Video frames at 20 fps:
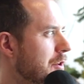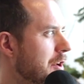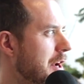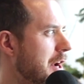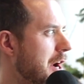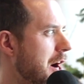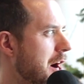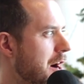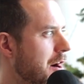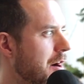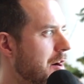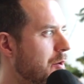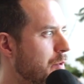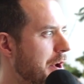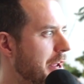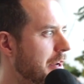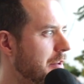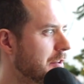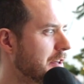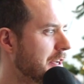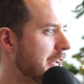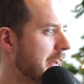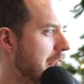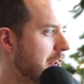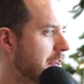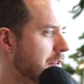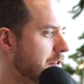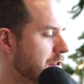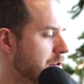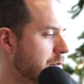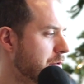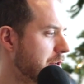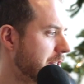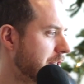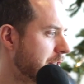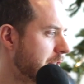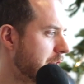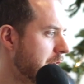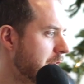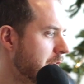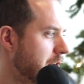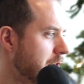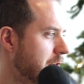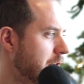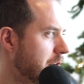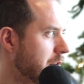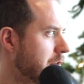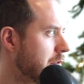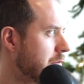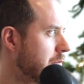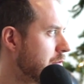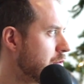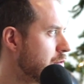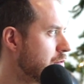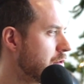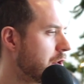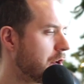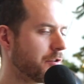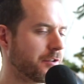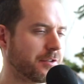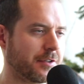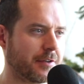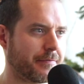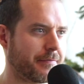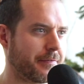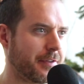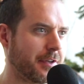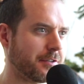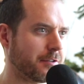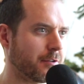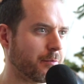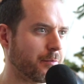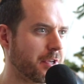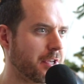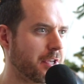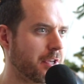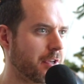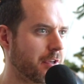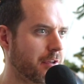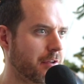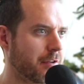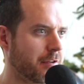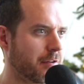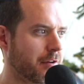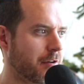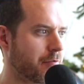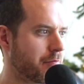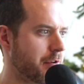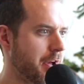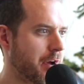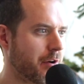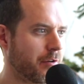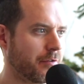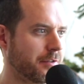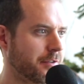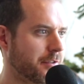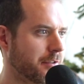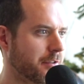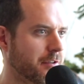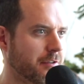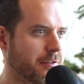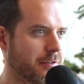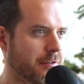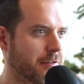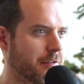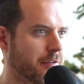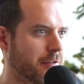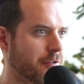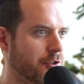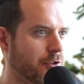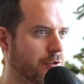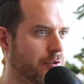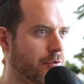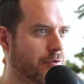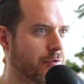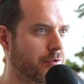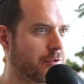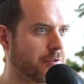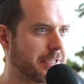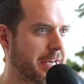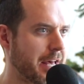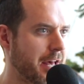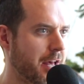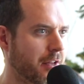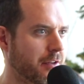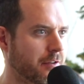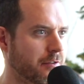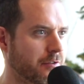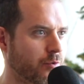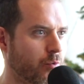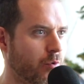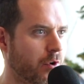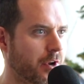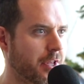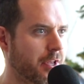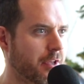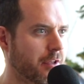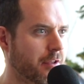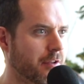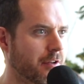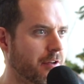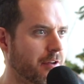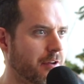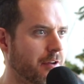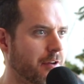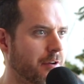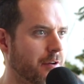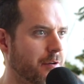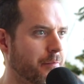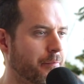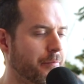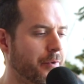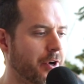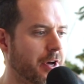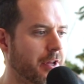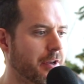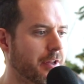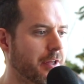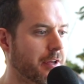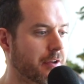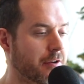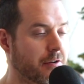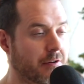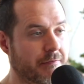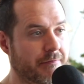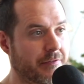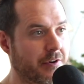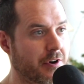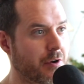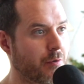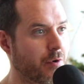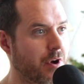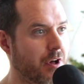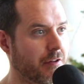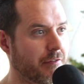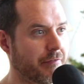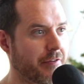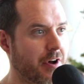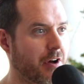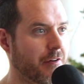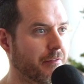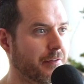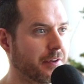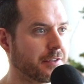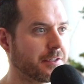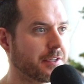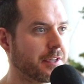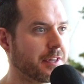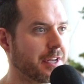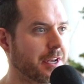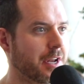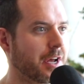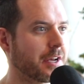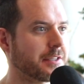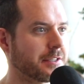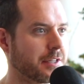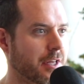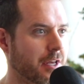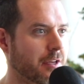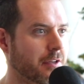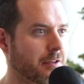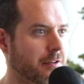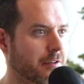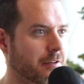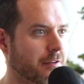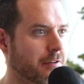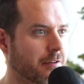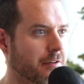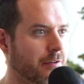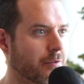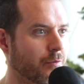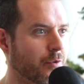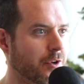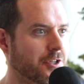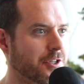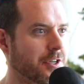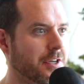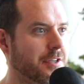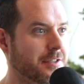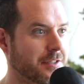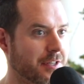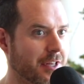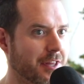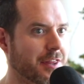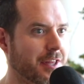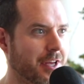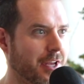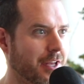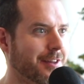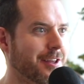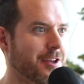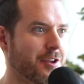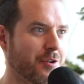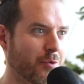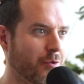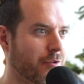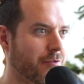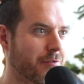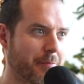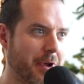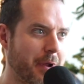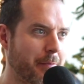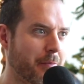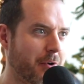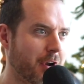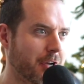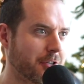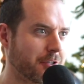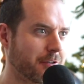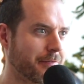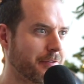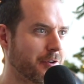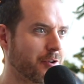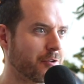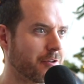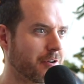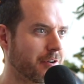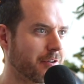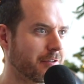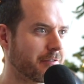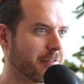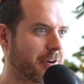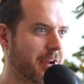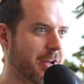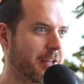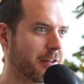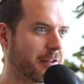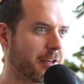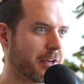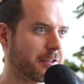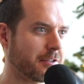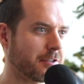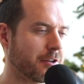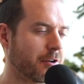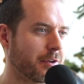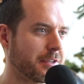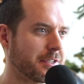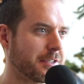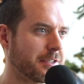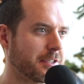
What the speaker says: A way to look at it too is that who knows if this will be around 2, 10, 20. Yeah. But it could very well evolve into the next thing. Right. Which is the thing that you will remember at your funeral. Yeah. Right. So